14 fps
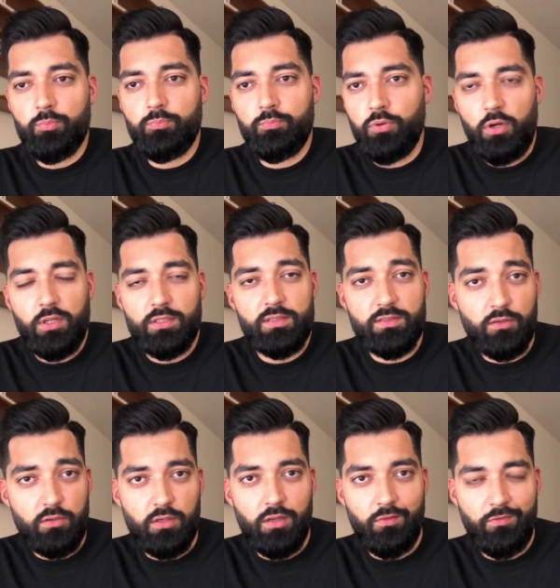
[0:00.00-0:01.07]
product is good
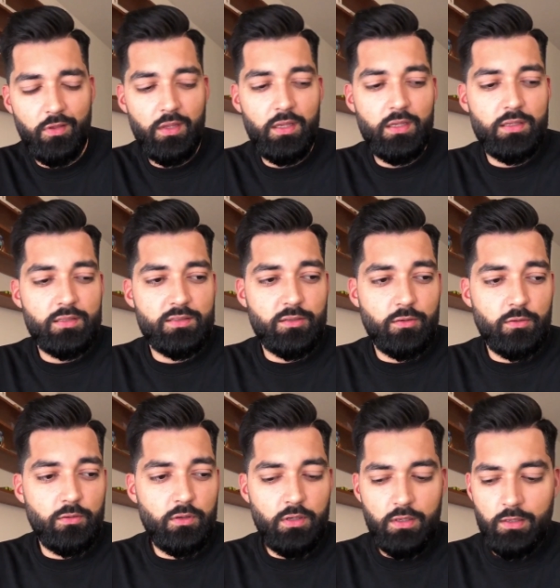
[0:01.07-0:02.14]
enough so